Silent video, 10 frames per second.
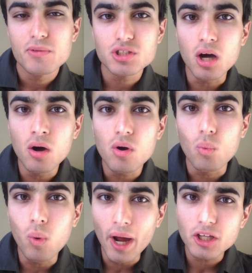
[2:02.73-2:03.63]
So
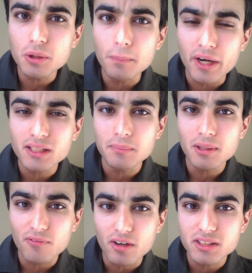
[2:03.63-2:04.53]
why don't you bring some
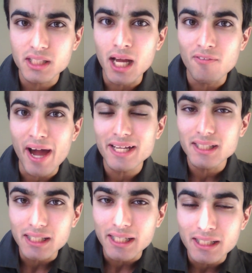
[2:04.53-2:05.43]
diversity of
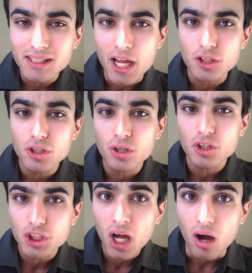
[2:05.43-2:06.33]
ideas into your
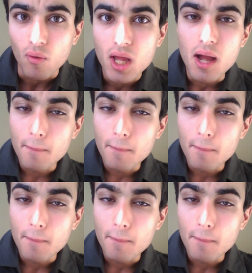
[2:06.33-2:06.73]
show?